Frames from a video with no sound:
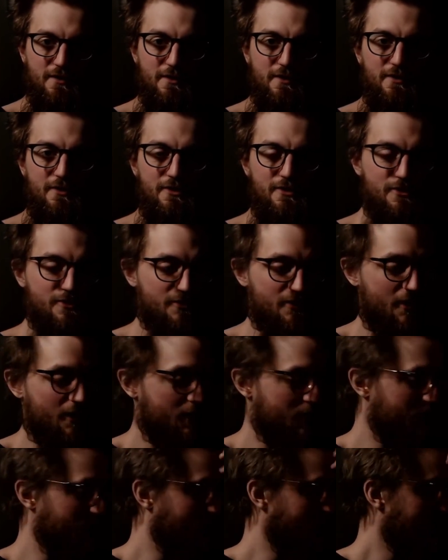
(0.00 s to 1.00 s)

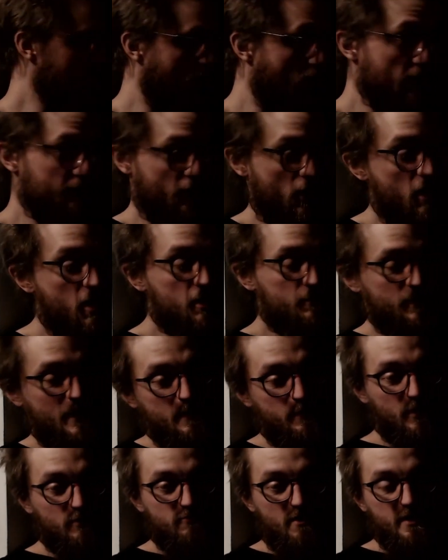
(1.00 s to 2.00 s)
So I've heard
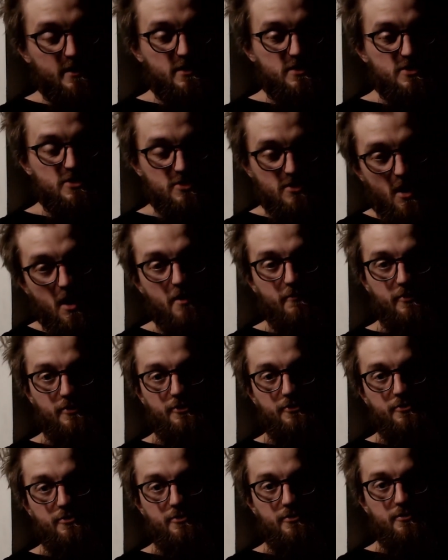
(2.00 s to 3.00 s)
people are running
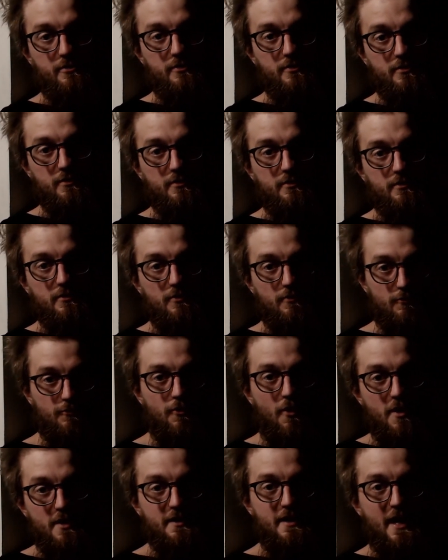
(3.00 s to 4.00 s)
servers
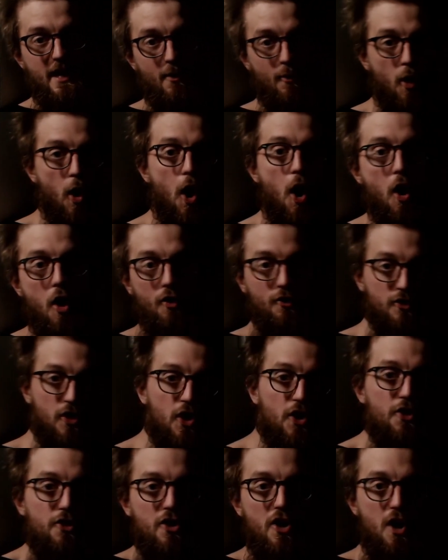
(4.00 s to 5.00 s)
right now on
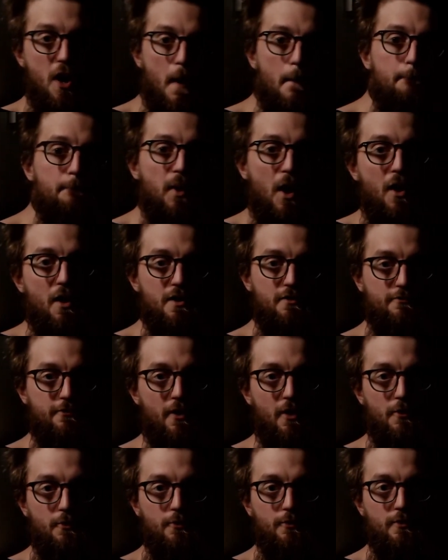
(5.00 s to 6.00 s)
the
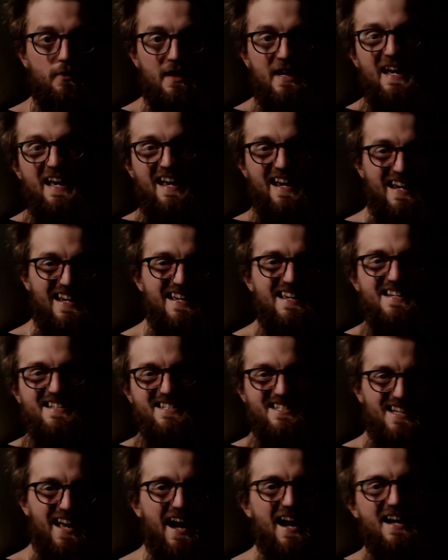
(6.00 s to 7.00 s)
PinePhone.
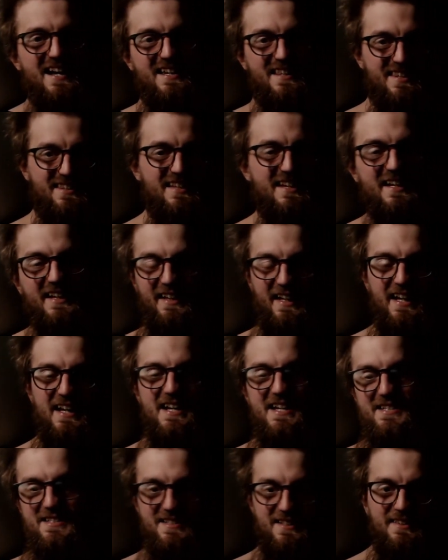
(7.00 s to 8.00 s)
It's a thing.
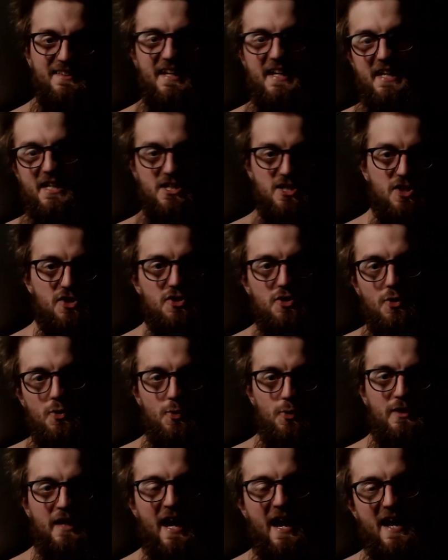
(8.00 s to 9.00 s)
It's Linux. You
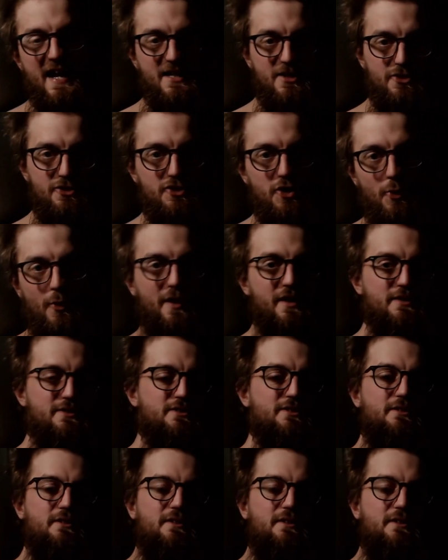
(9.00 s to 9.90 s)
can do it.